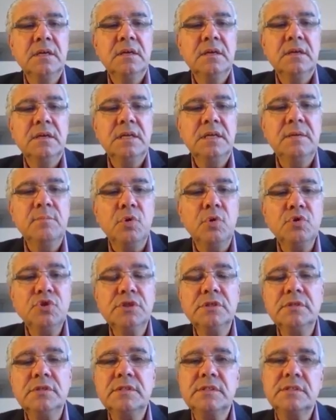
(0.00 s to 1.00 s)

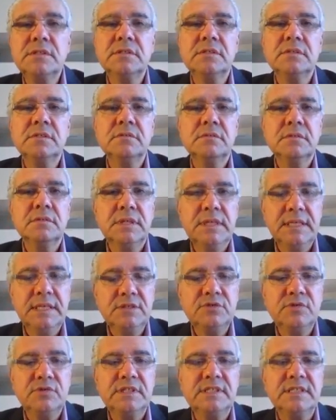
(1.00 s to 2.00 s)
Emotions,
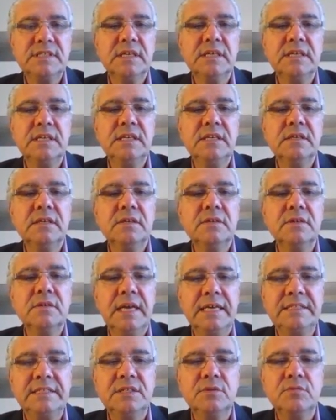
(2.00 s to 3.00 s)
interestingly, the
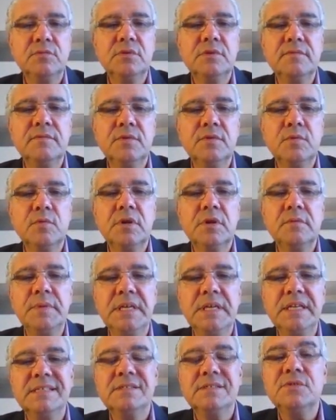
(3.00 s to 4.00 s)
Latin root of the word
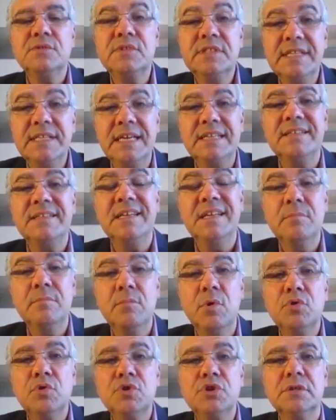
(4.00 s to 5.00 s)
means to set in
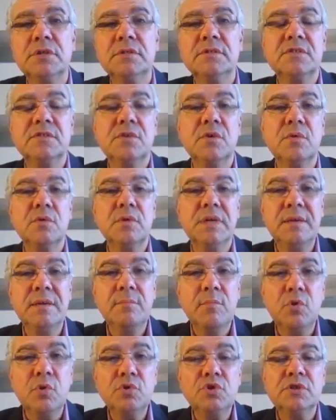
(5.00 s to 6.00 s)
motion. So
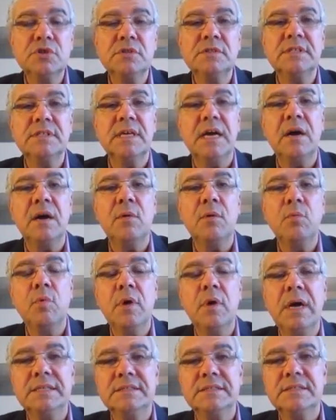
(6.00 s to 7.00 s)
emotions are
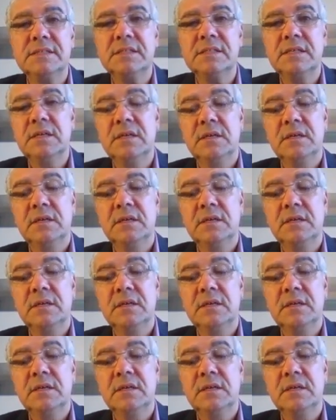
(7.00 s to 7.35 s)
what